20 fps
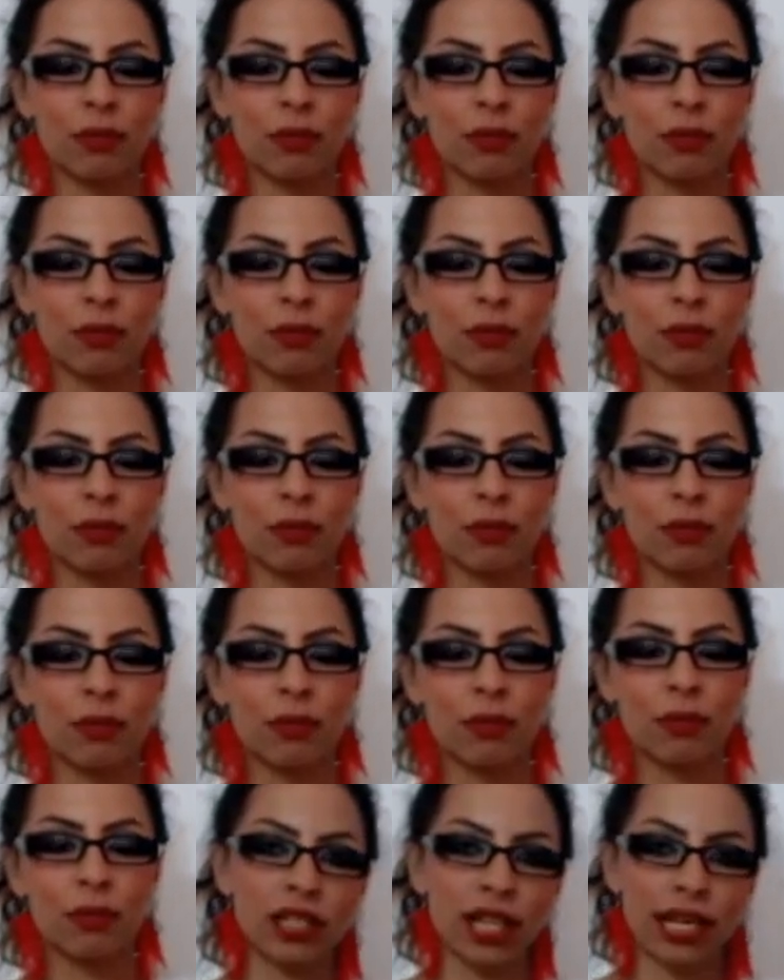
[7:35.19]
planned
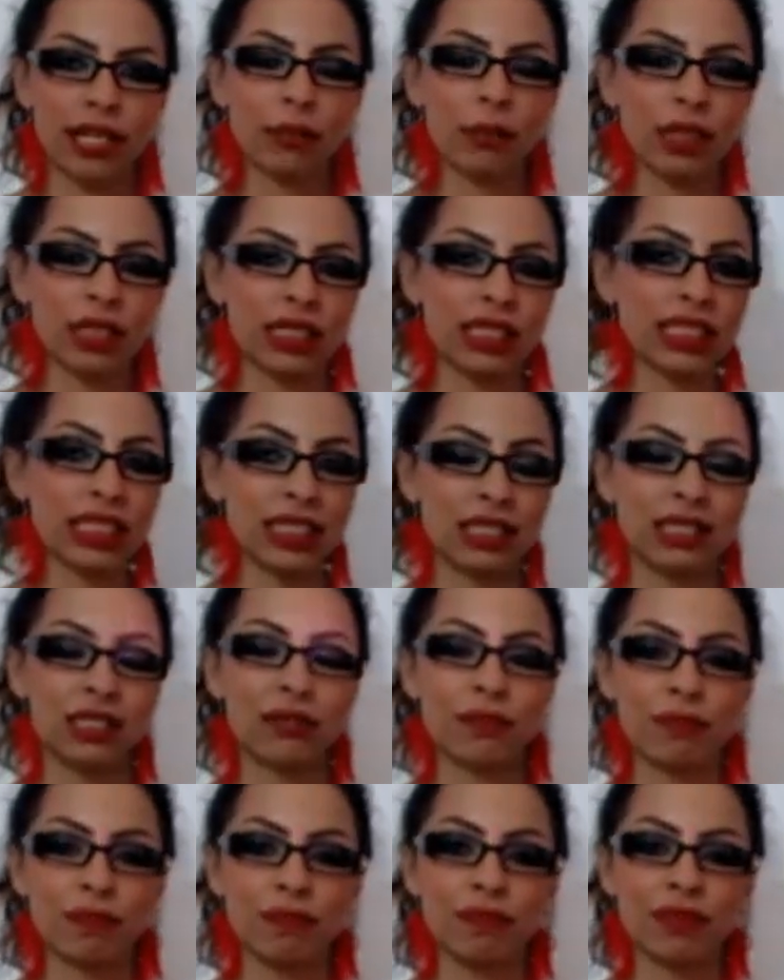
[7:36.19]
out like a
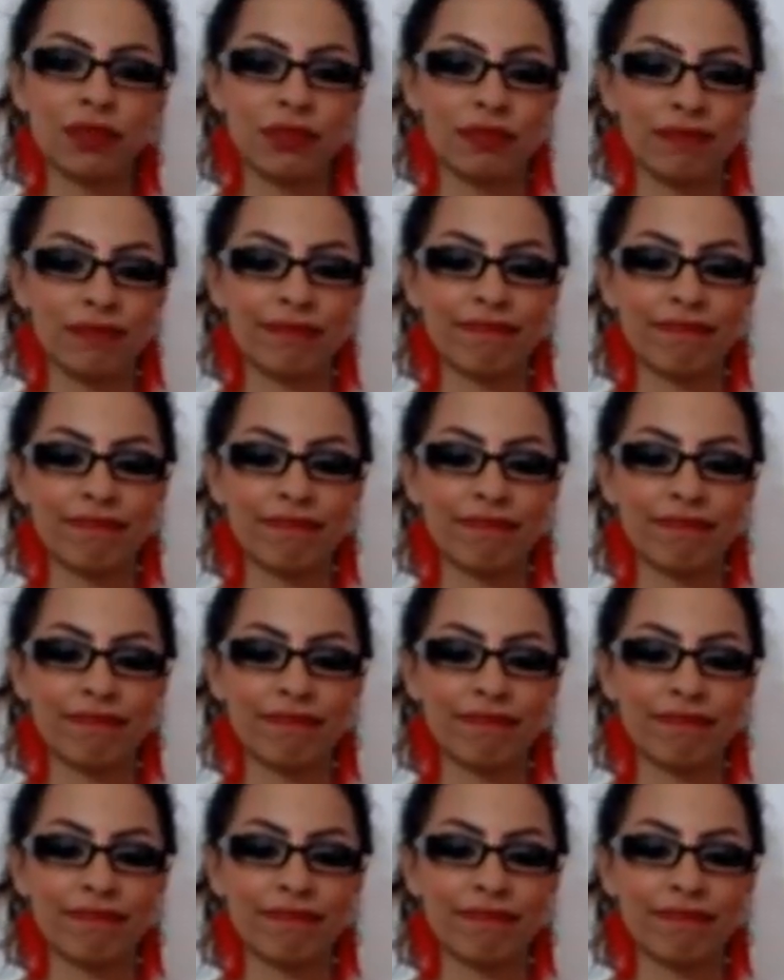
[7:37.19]
business.